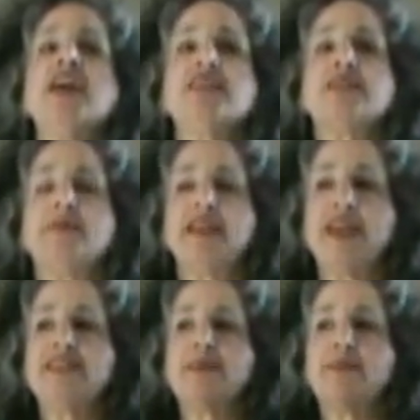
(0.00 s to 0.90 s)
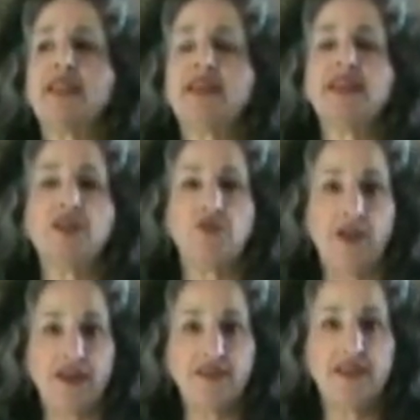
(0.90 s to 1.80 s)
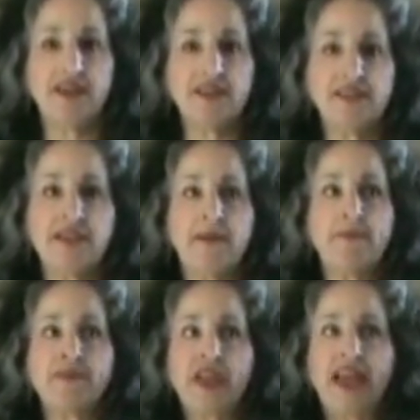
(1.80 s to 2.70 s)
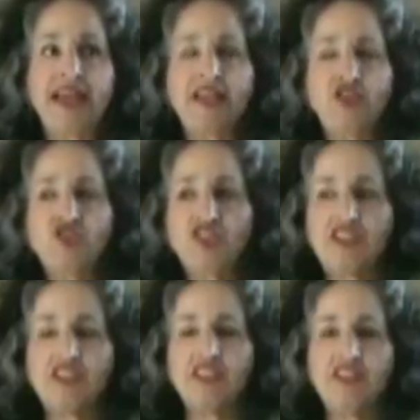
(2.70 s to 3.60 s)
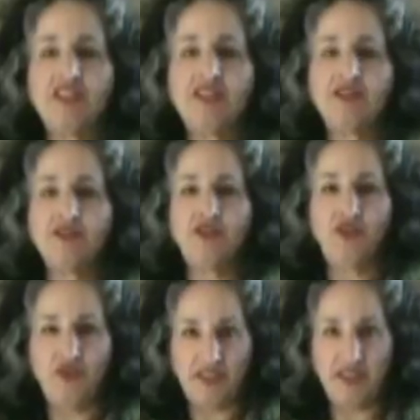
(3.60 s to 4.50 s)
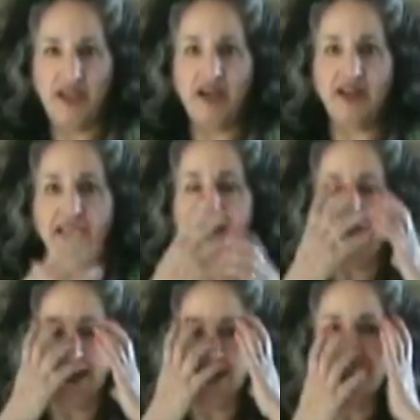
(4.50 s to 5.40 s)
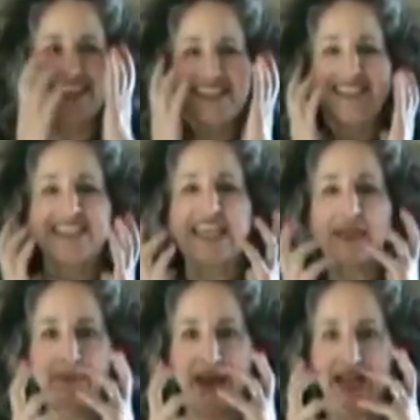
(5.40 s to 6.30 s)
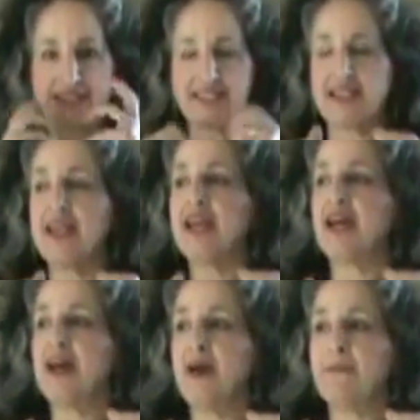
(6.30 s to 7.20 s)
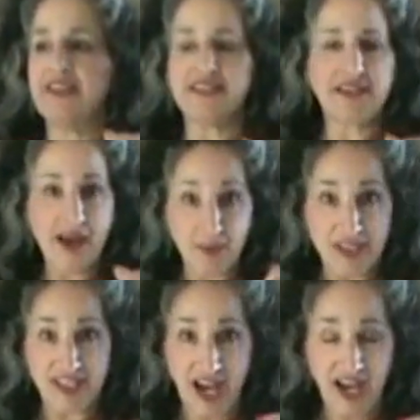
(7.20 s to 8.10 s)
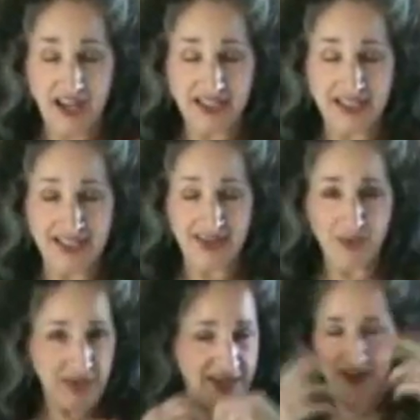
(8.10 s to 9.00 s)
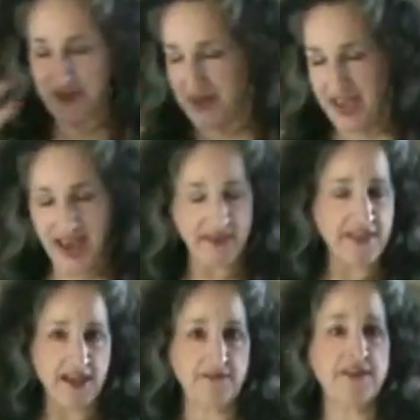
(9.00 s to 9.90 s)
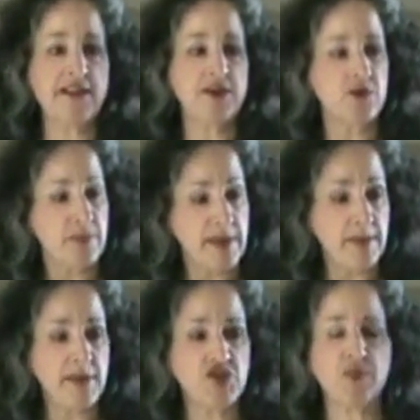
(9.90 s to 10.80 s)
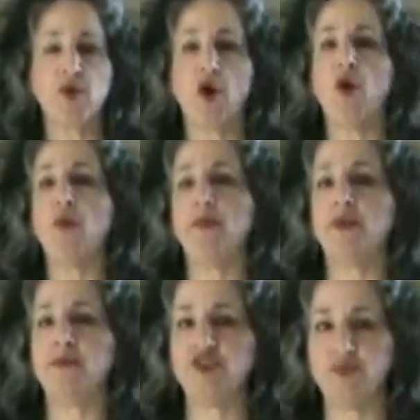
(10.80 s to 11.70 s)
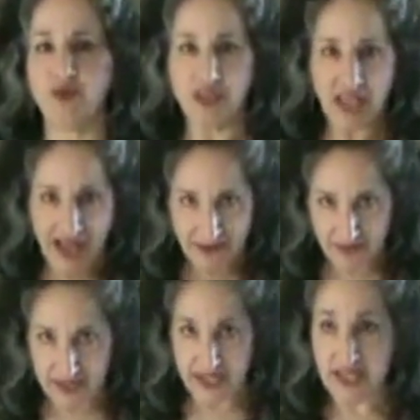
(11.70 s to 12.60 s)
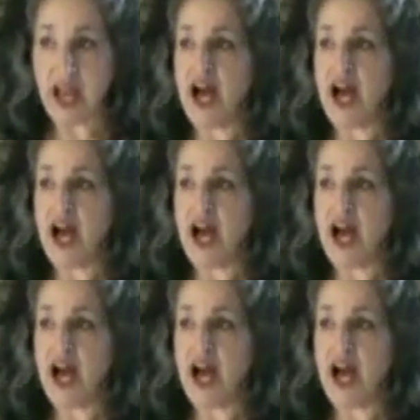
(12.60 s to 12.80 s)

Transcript: somebody has a blanket around us, and it's just a little too snug and like a ski mask. By the time we're done, we're not going to have that feeling. It will be much more open, much more lively.